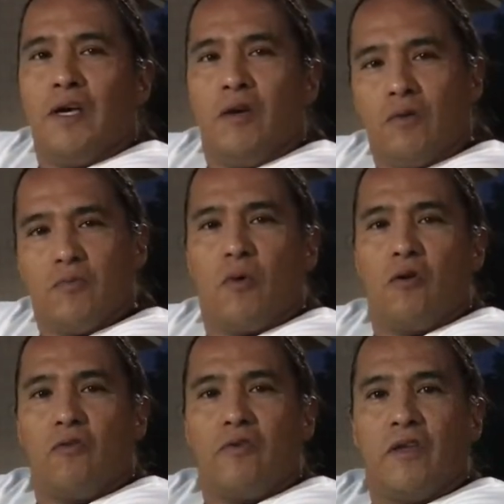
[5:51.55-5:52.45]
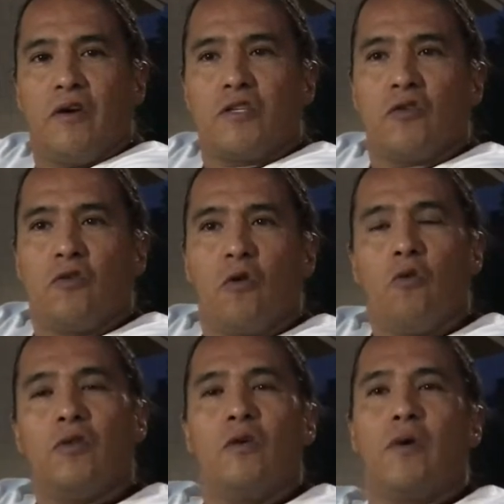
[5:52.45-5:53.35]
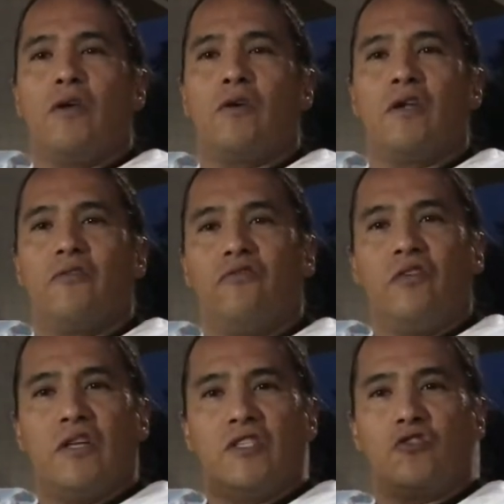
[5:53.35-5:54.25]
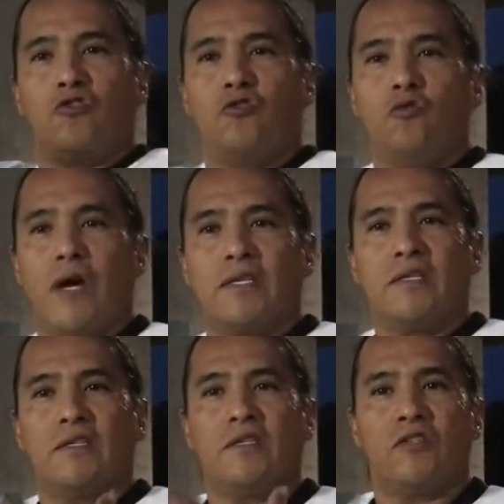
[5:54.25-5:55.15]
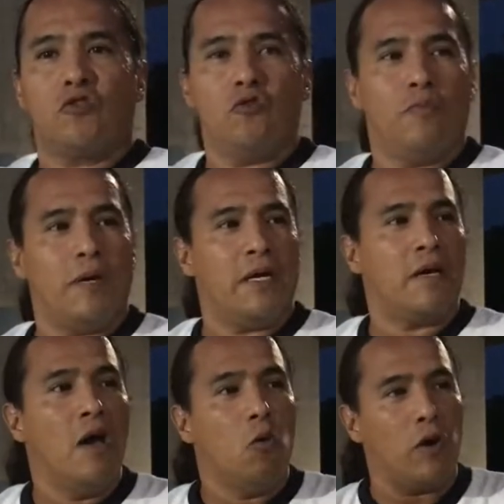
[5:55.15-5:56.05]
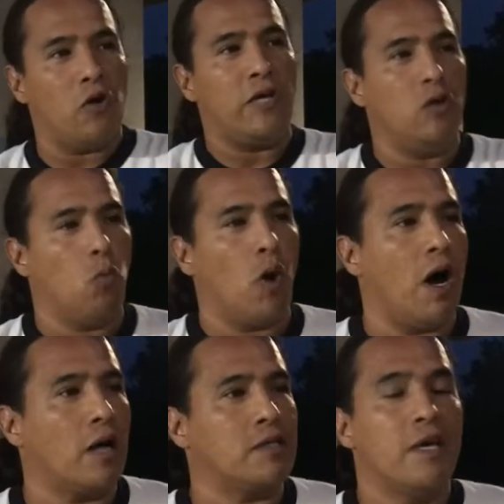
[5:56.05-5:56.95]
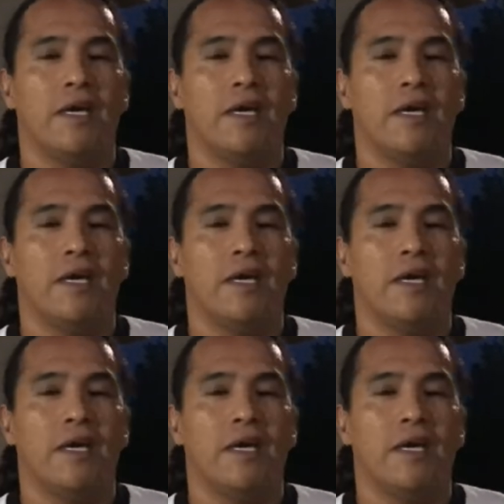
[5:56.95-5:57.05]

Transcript: He was born over there. So the only way you're going to feel his true essence, his true being, where he walked,